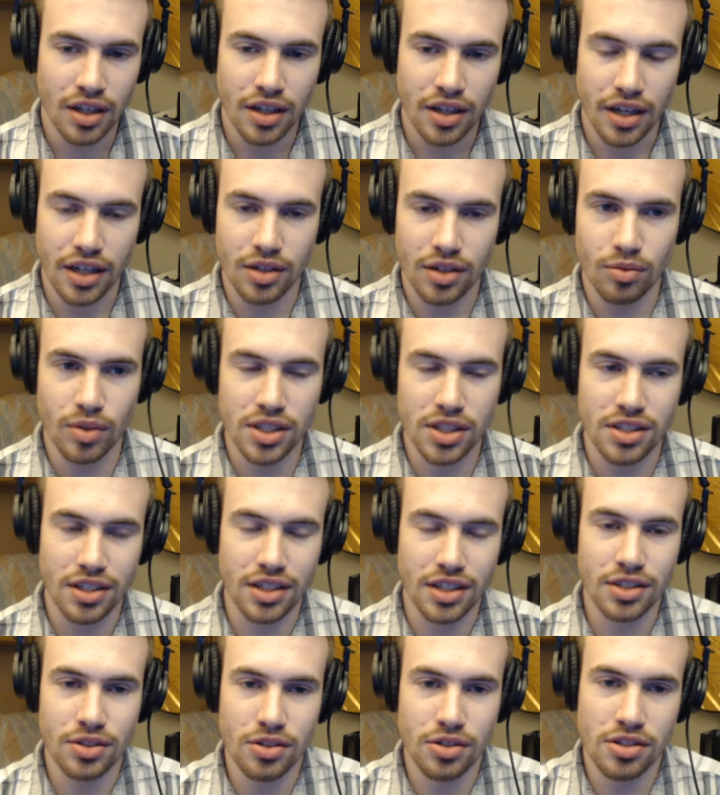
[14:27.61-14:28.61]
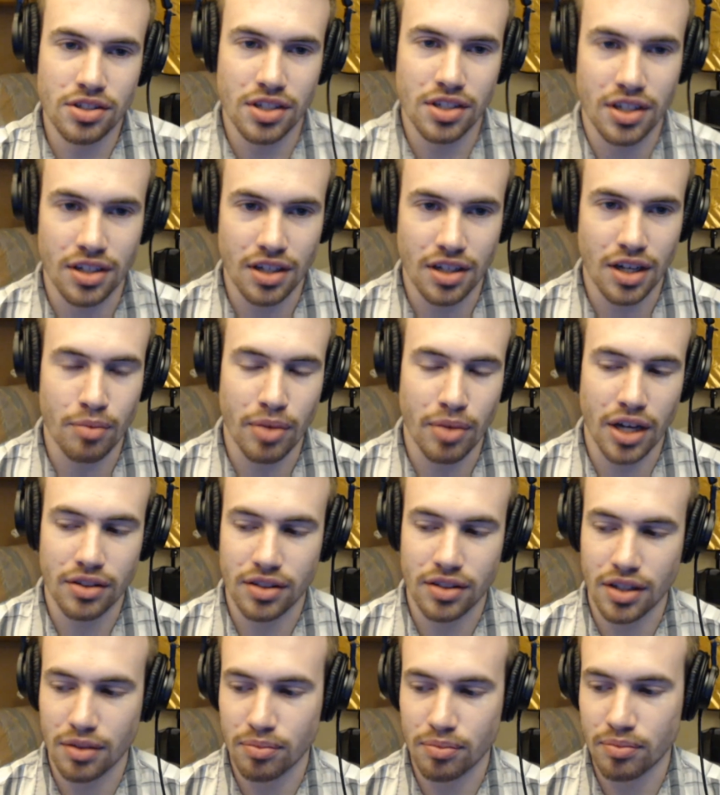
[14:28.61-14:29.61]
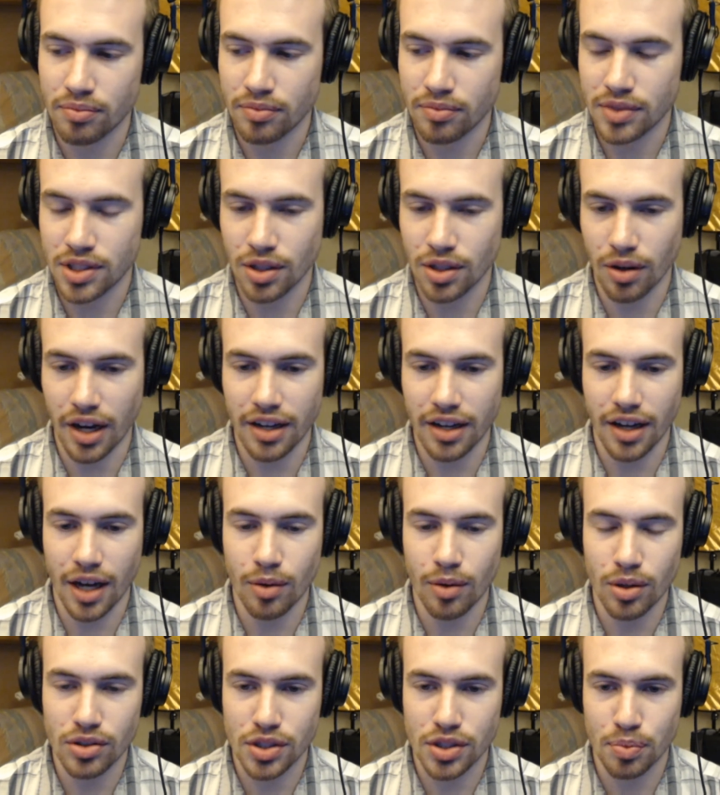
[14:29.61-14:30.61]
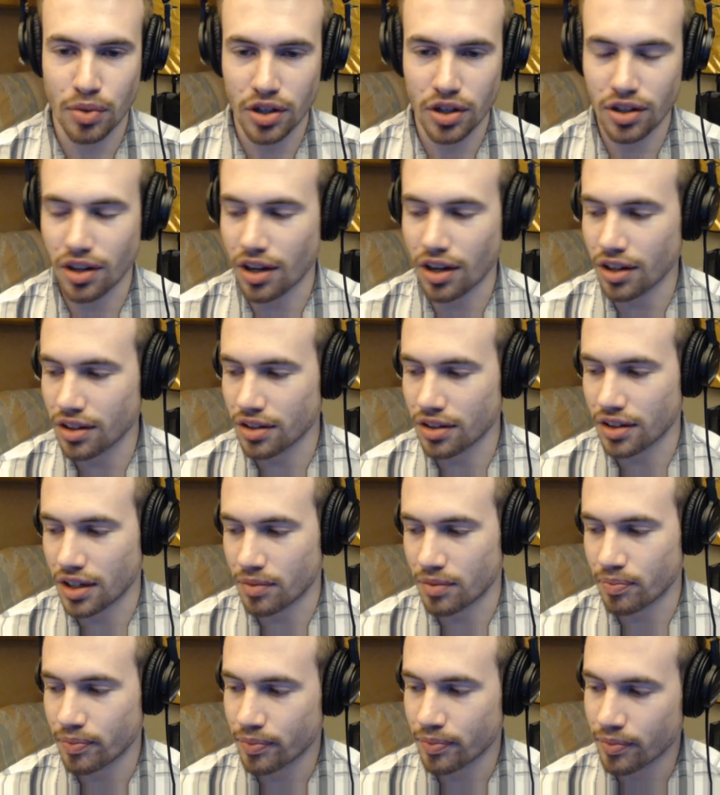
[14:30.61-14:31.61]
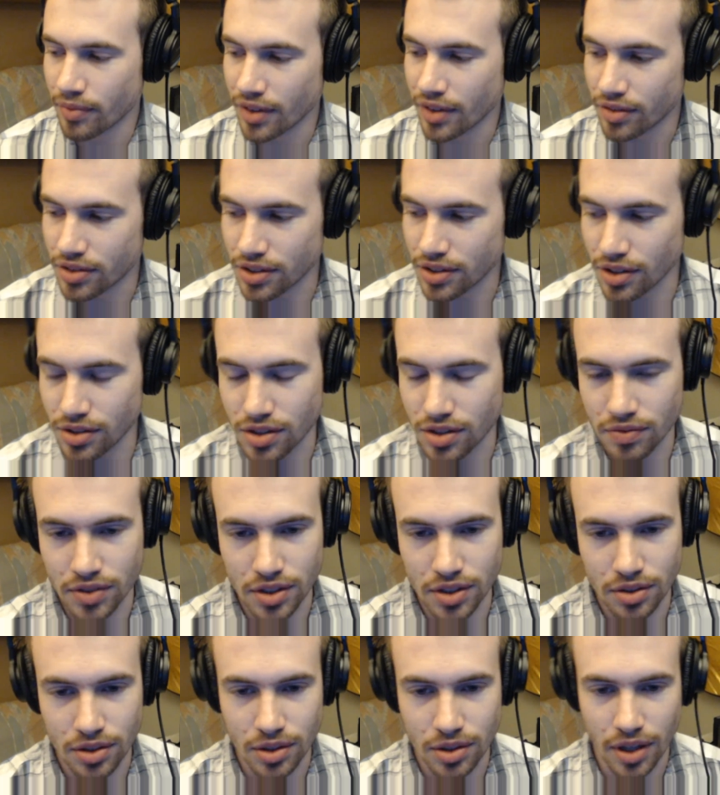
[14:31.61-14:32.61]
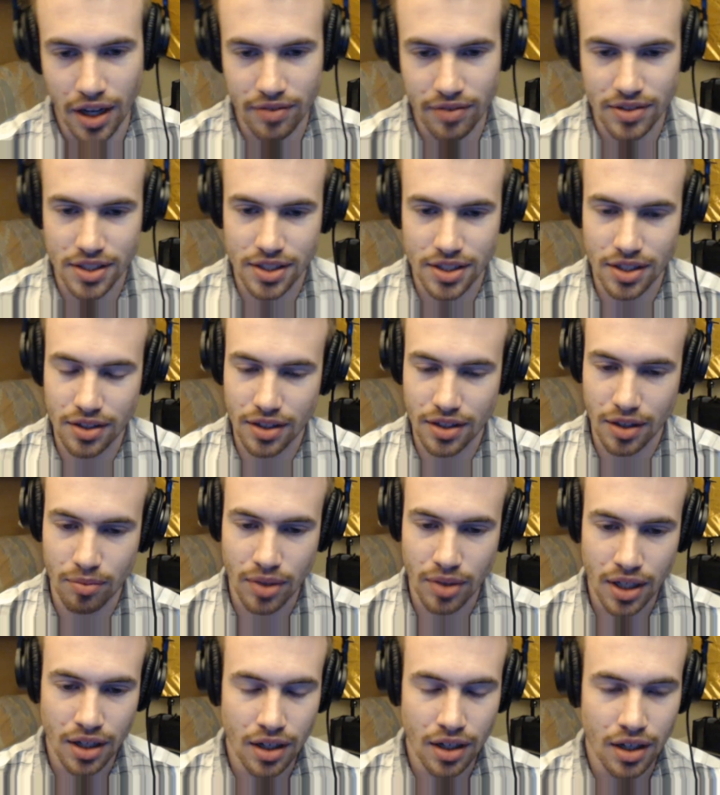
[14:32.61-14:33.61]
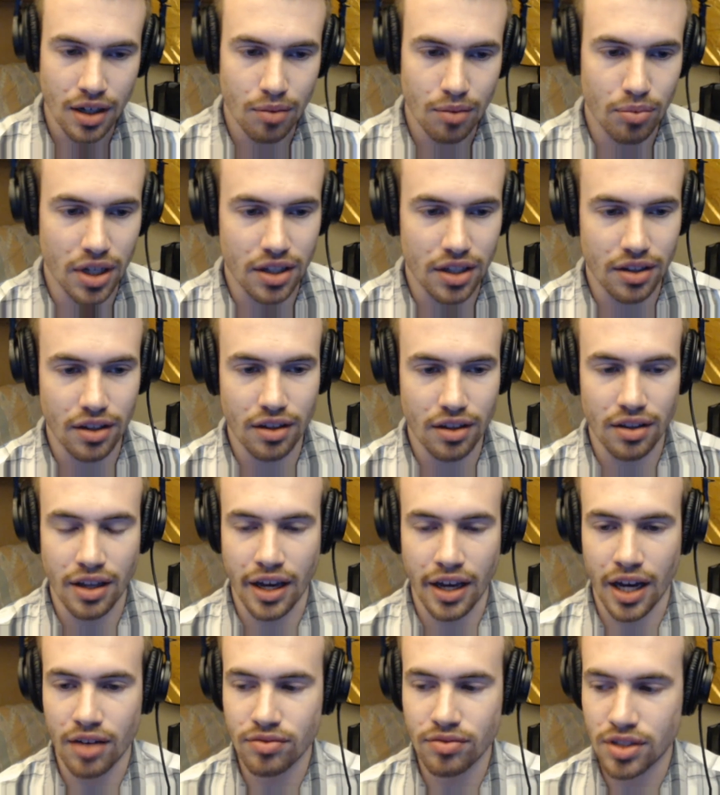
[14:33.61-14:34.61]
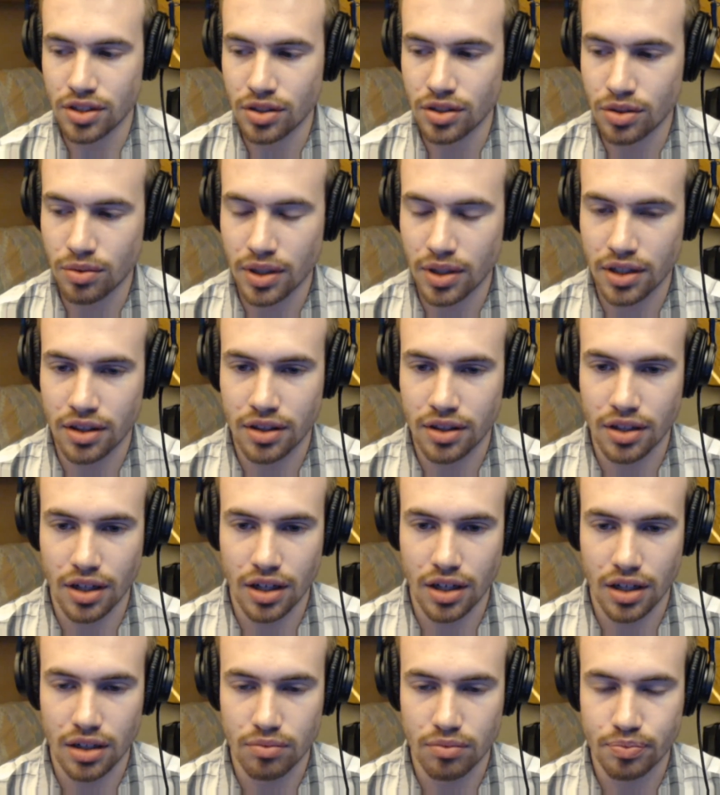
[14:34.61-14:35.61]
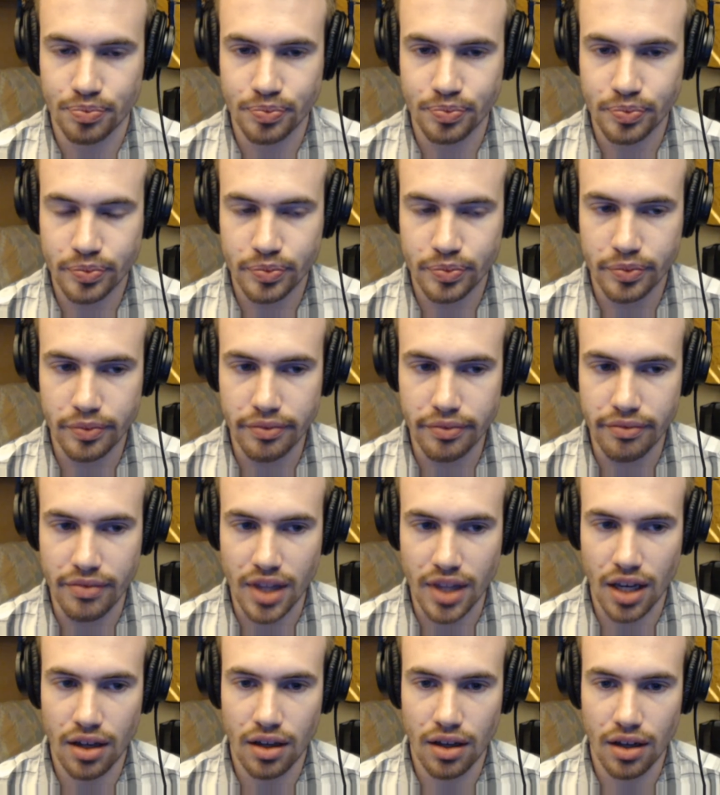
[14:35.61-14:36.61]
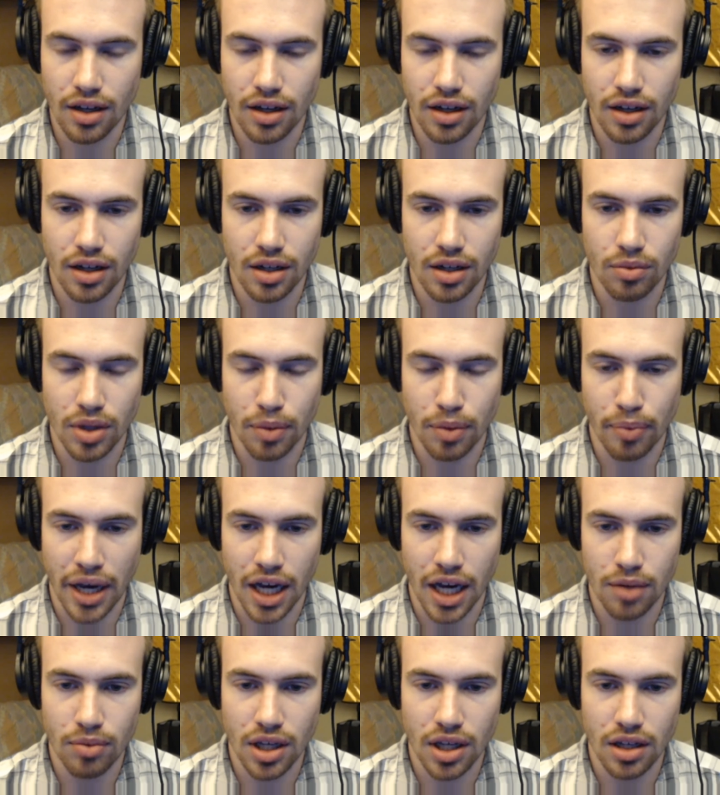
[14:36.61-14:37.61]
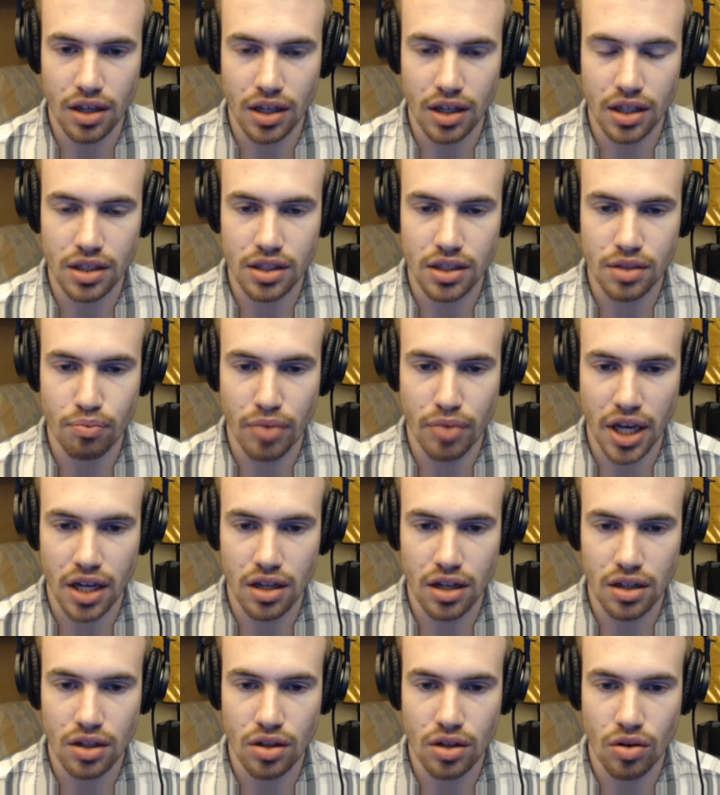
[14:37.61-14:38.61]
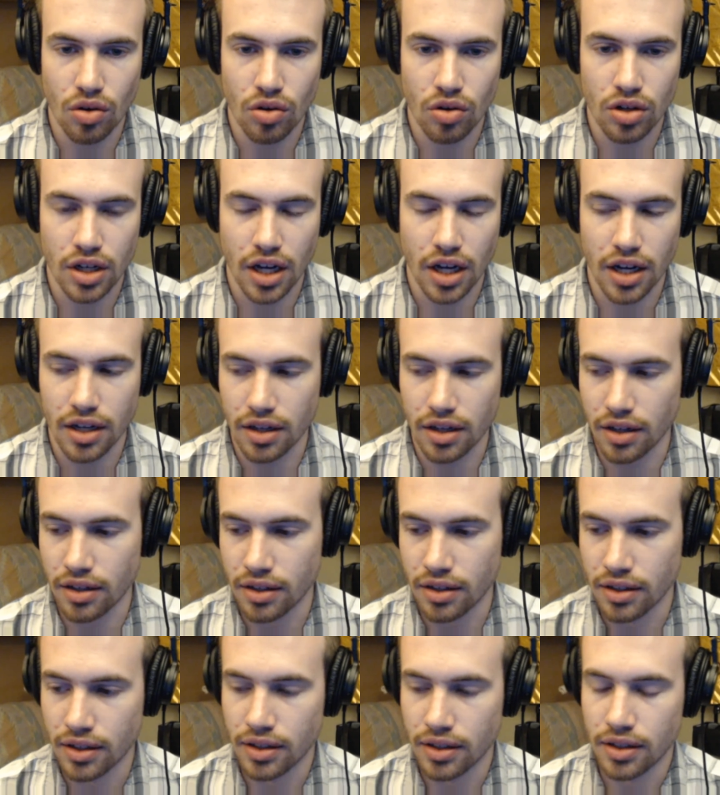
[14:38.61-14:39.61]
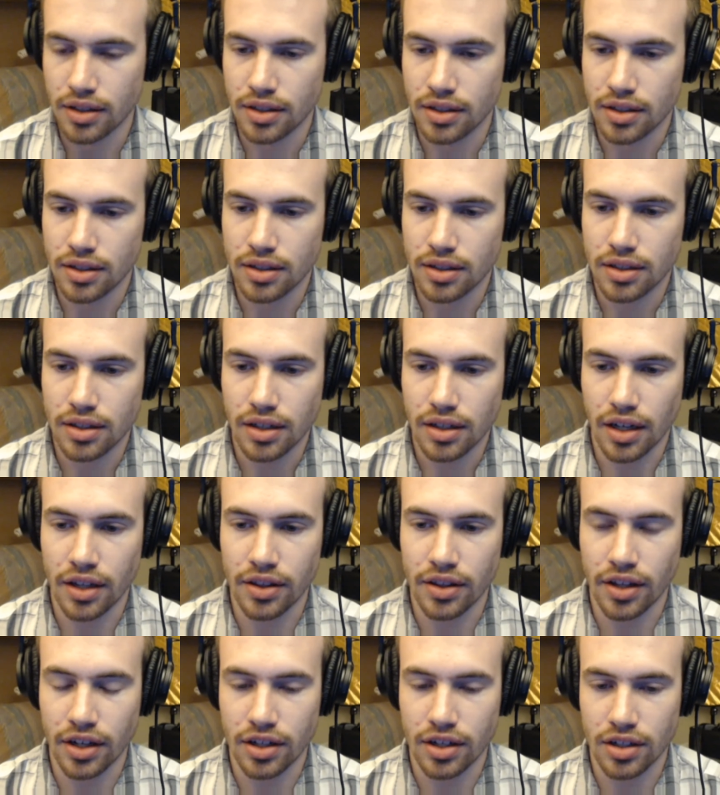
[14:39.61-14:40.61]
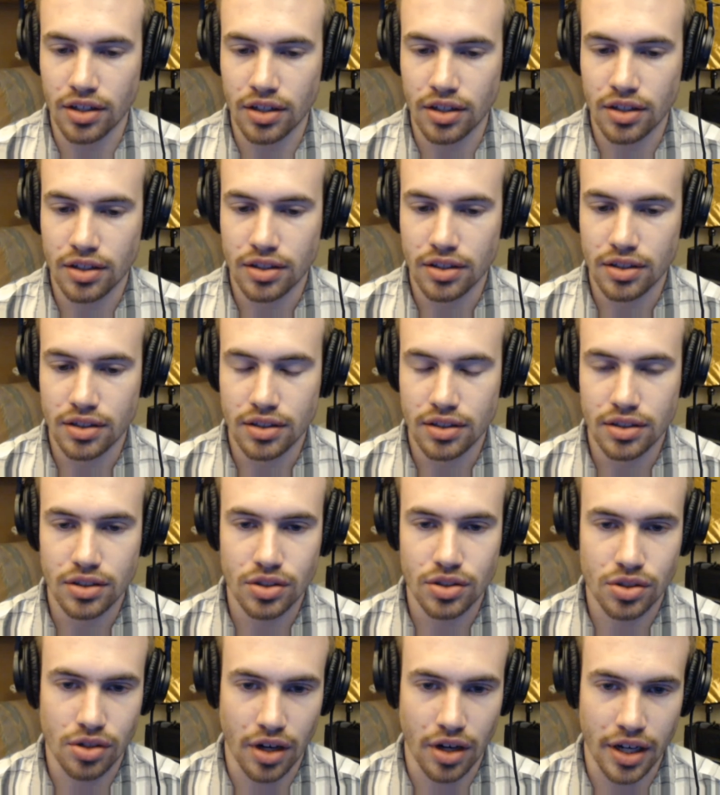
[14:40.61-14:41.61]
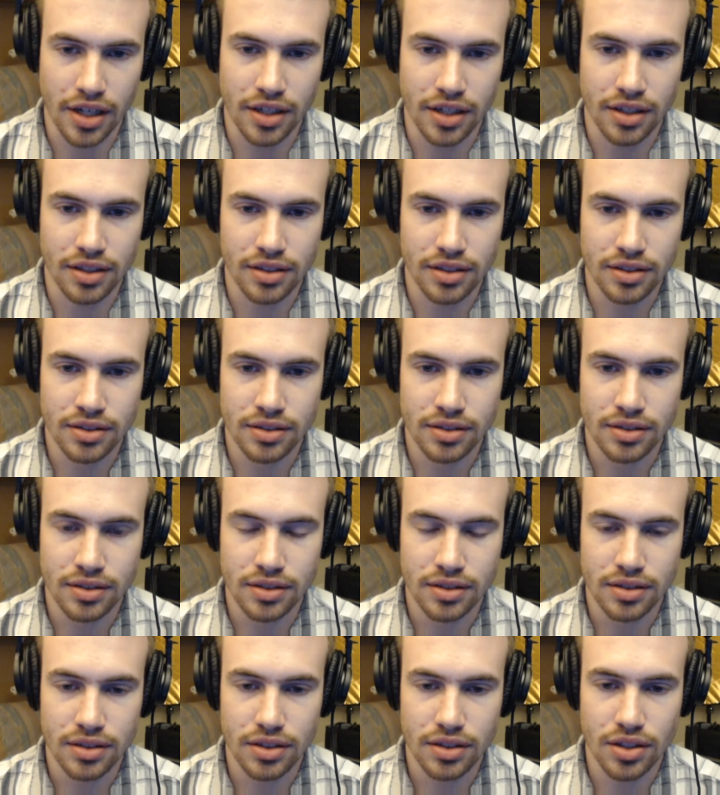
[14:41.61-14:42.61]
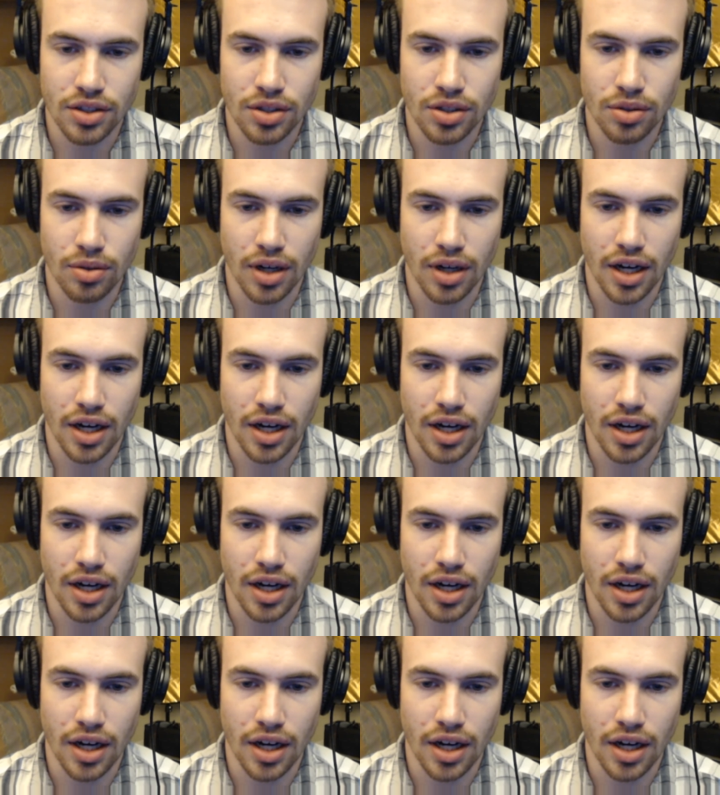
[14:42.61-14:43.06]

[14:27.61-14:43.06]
And what's interesting about them, so I won't spoil all of them for those of you who haven't seen them, but they have to do with Padme and Bail Organa, and they're trying to